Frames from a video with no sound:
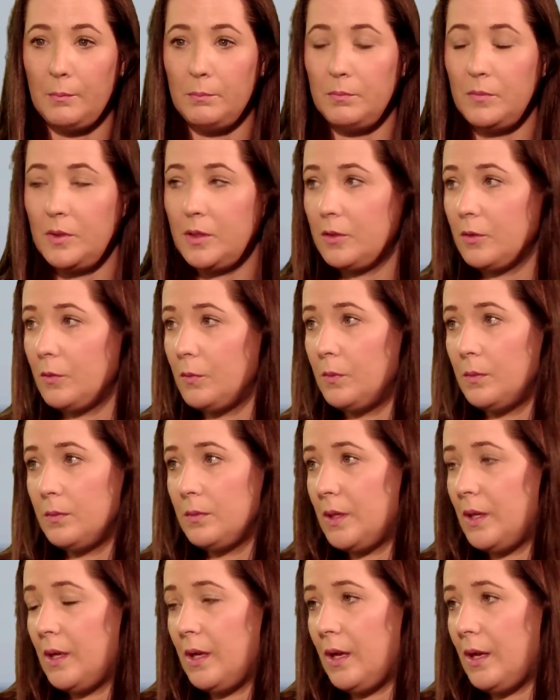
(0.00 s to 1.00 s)
So
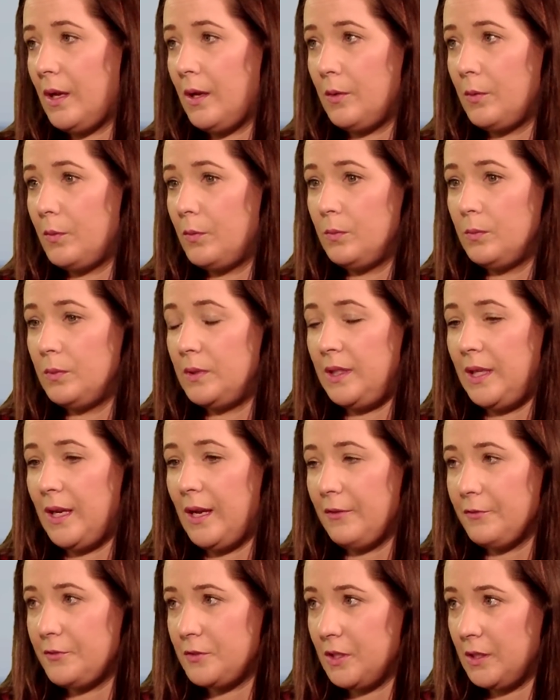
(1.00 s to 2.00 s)
how you
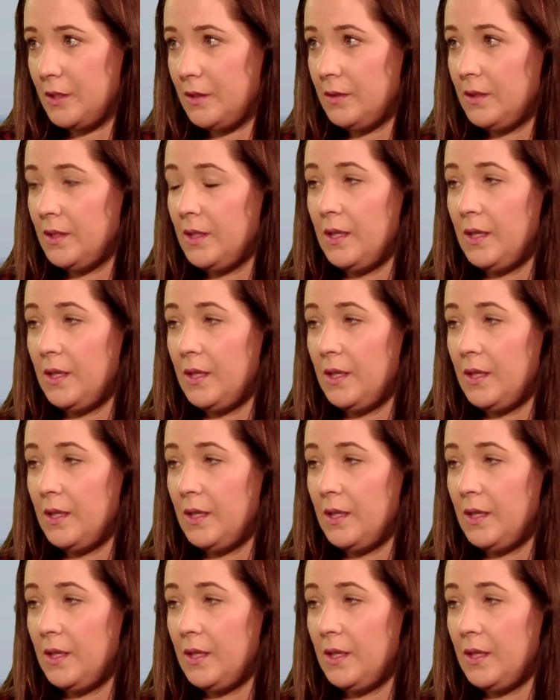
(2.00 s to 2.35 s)
have to,